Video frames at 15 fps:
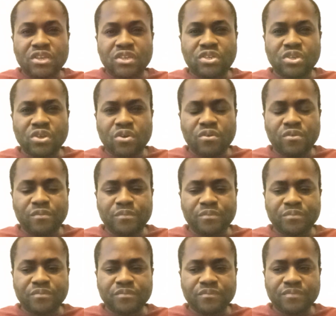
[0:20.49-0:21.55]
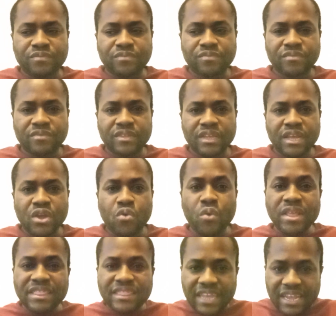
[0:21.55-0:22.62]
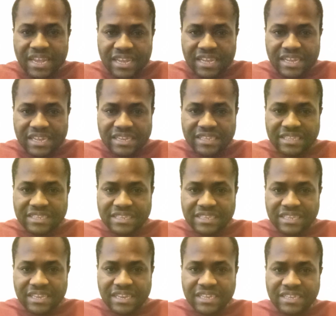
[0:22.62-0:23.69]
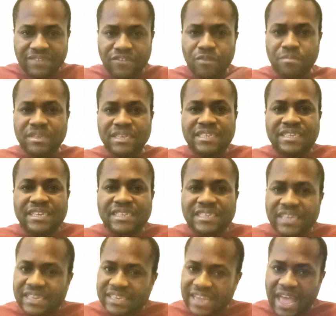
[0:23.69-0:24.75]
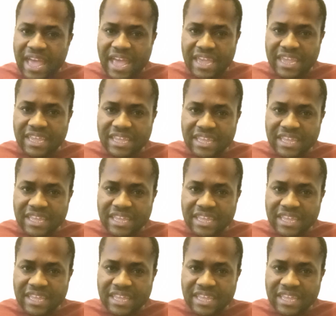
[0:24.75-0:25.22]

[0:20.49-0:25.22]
So when they develop disease and die,